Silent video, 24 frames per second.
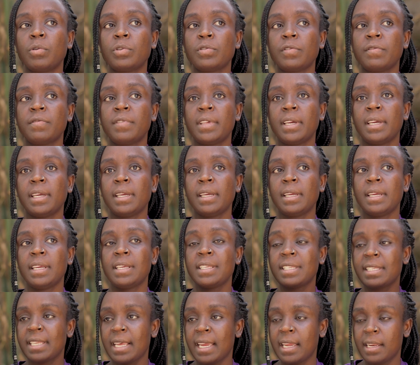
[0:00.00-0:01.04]
of the
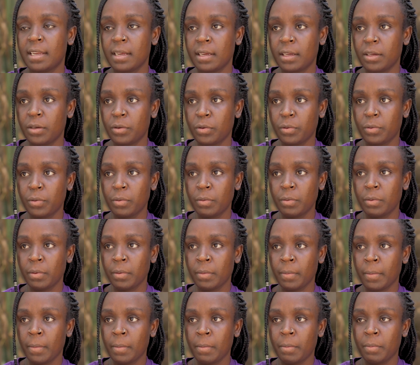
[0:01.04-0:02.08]
inside,
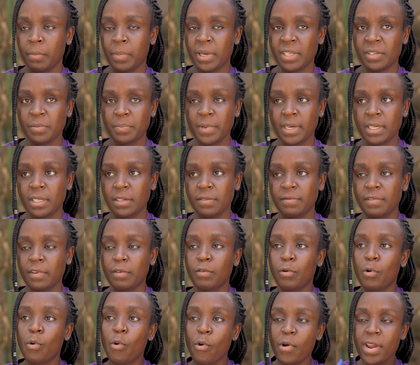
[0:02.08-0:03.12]
perspective,
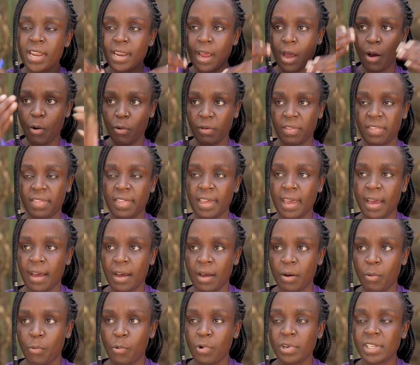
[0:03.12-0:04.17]
now going out
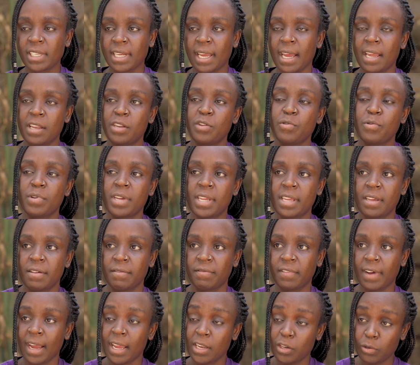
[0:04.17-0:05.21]
there, what can you
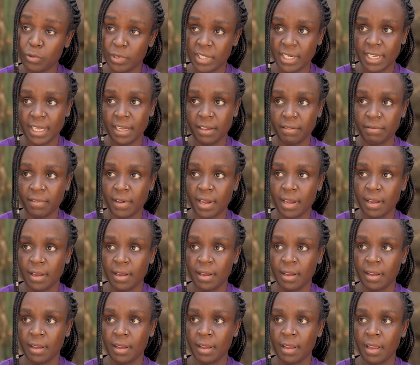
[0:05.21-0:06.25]
give? Can you deliver?
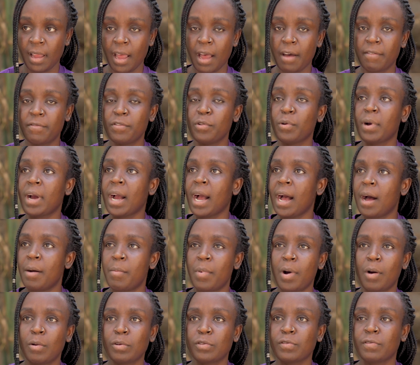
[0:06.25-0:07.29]
Have you
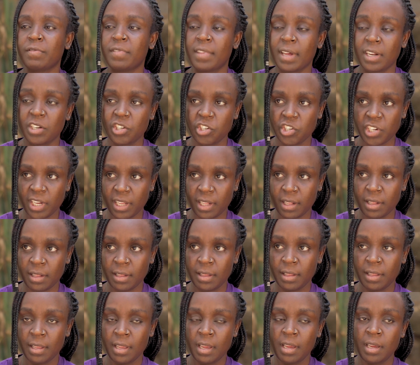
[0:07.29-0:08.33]
come out of that shell?
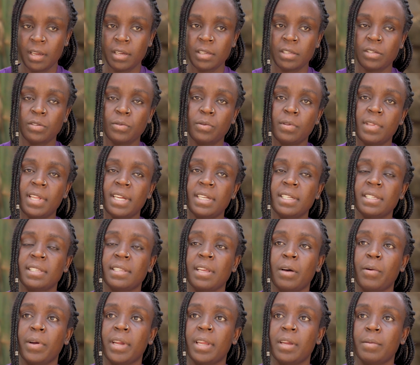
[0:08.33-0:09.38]
So that
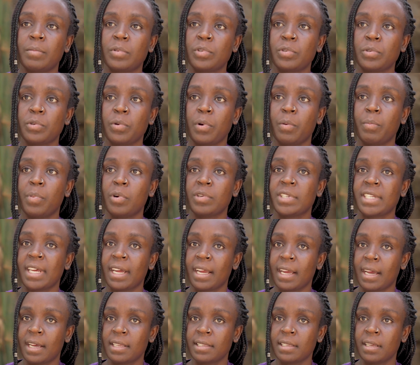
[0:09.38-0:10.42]
is how I came to know about
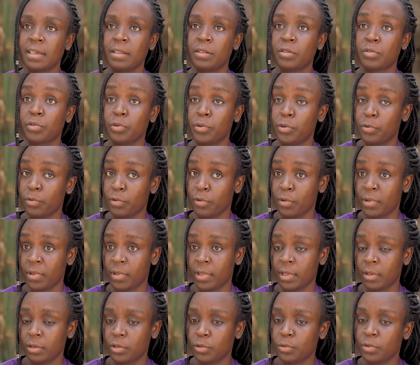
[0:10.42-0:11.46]
Angaza through
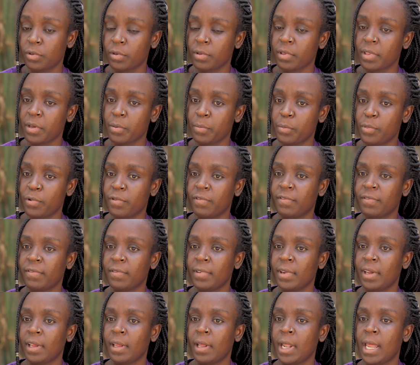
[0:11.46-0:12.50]
Youth on the Move.
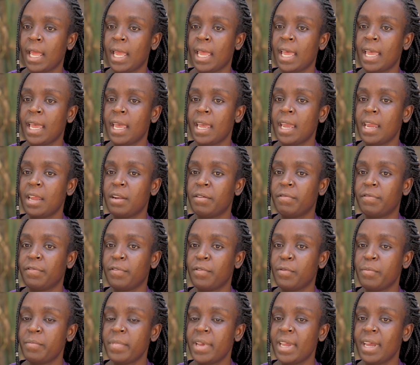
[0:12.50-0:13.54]
And
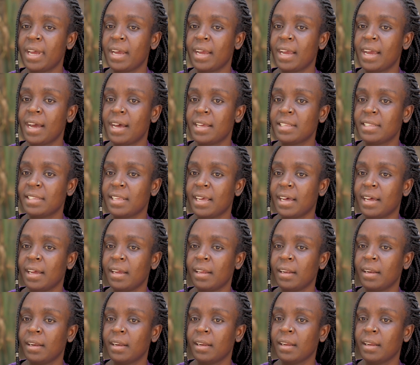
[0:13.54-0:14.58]
for me, Angaza,